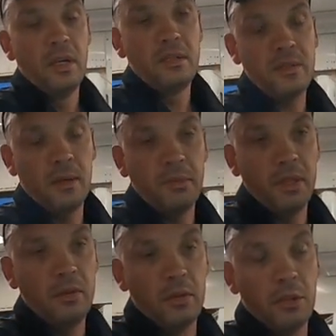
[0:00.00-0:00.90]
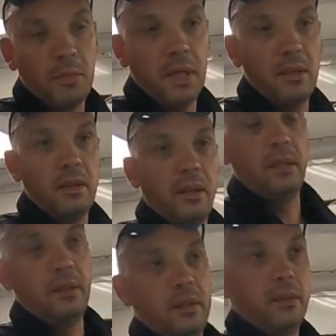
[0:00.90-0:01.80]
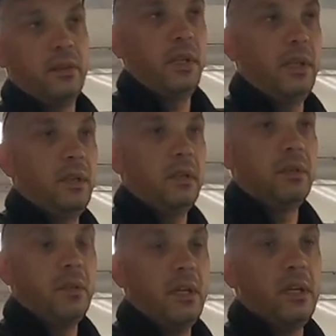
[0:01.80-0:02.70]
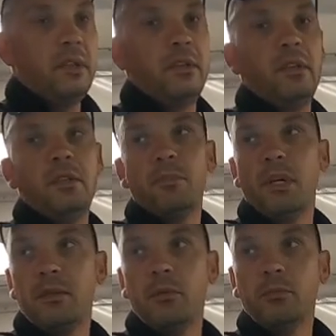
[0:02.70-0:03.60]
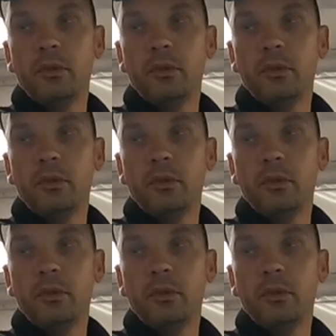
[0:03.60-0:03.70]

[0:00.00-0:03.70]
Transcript: it's something normal, and 300 it's maximum.